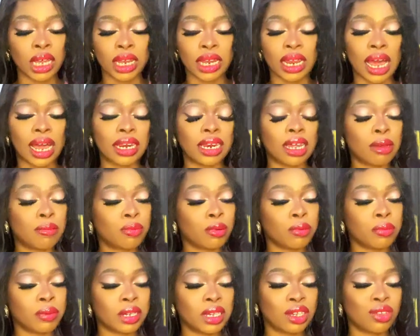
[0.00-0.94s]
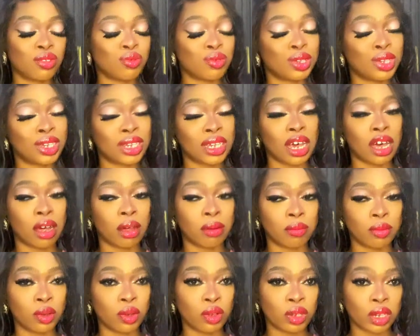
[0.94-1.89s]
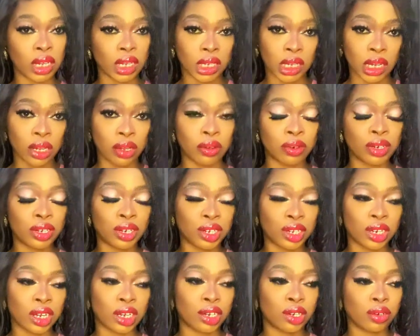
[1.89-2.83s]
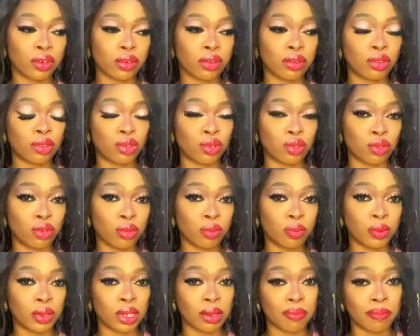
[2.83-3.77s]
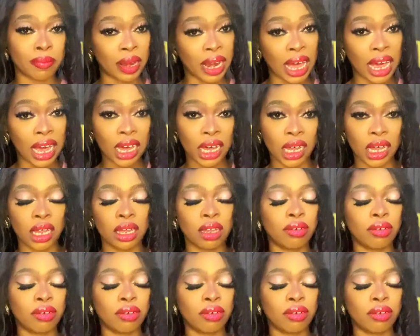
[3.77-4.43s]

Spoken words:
and I promixed it with glutathione injection tube, the black,